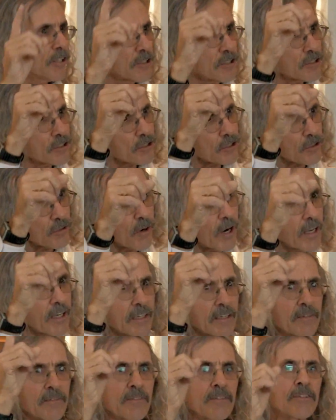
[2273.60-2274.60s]
the
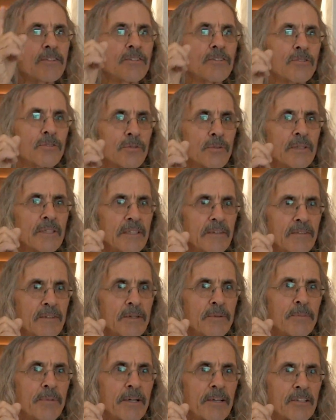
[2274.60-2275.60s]
trunk of the tree, of
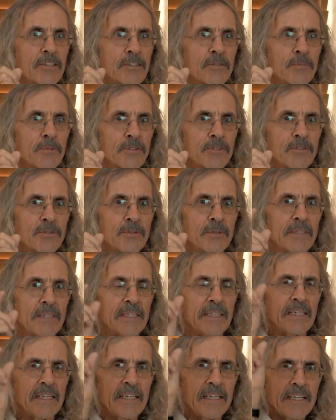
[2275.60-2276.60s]
the imperishable
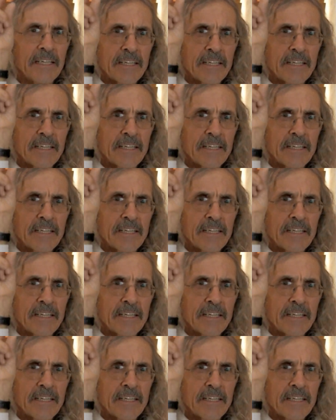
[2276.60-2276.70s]
tree,